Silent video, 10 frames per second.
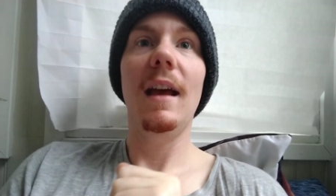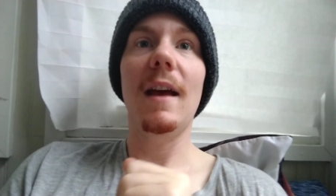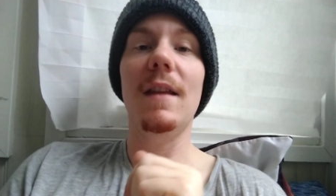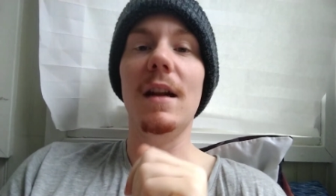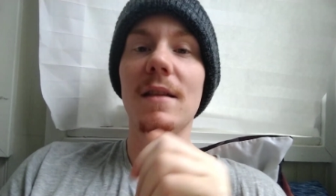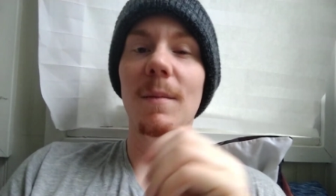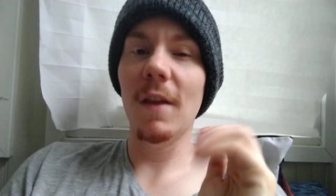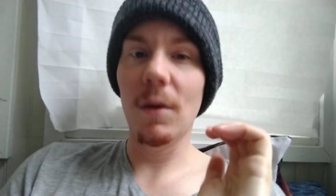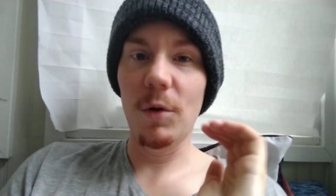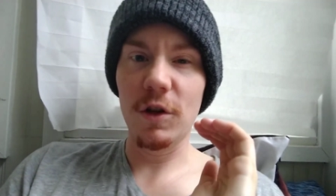and that it's
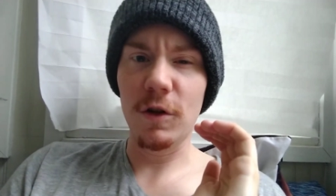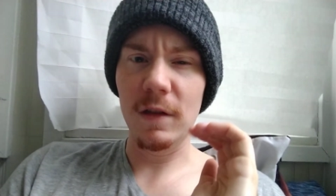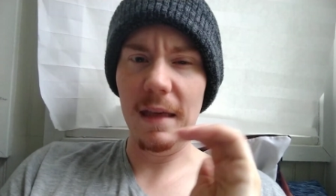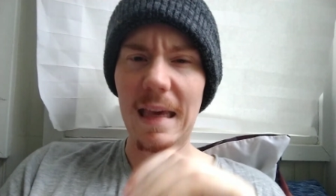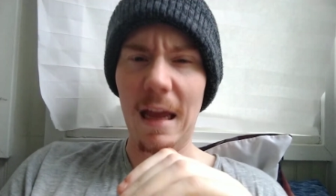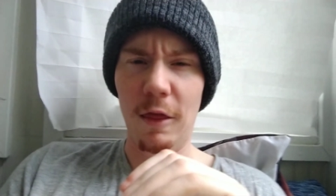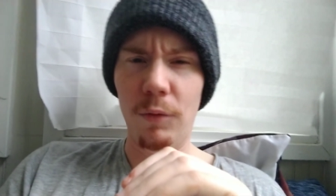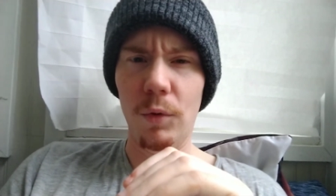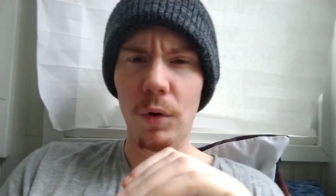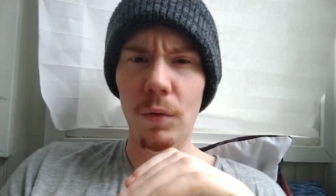something that we should just get
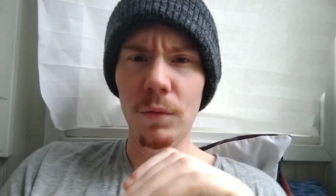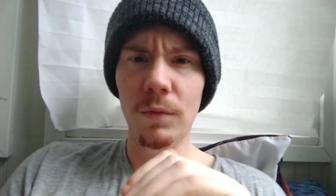through.